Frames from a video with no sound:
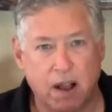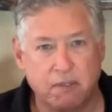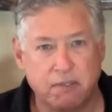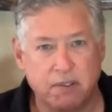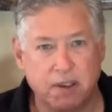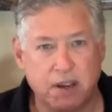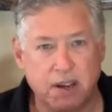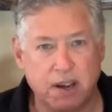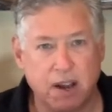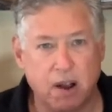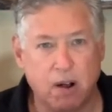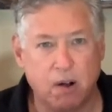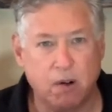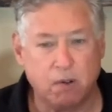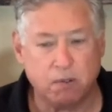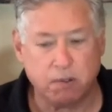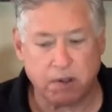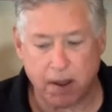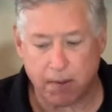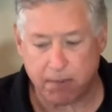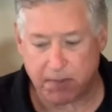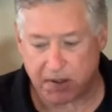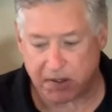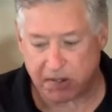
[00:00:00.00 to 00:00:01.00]
video
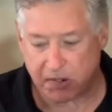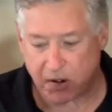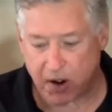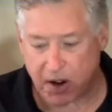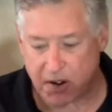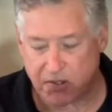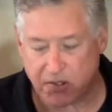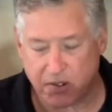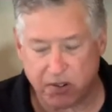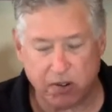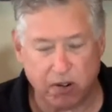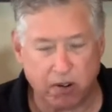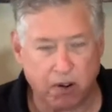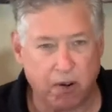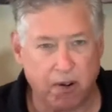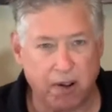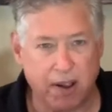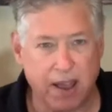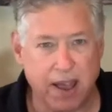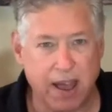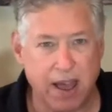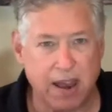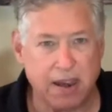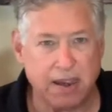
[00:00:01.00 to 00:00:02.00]
demonstration, you'll go
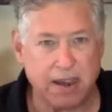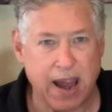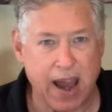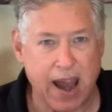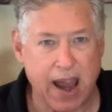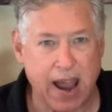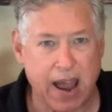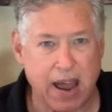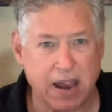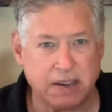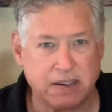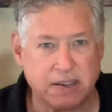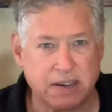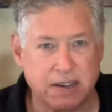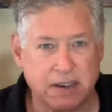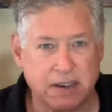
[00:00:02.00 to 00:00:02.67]
ahead and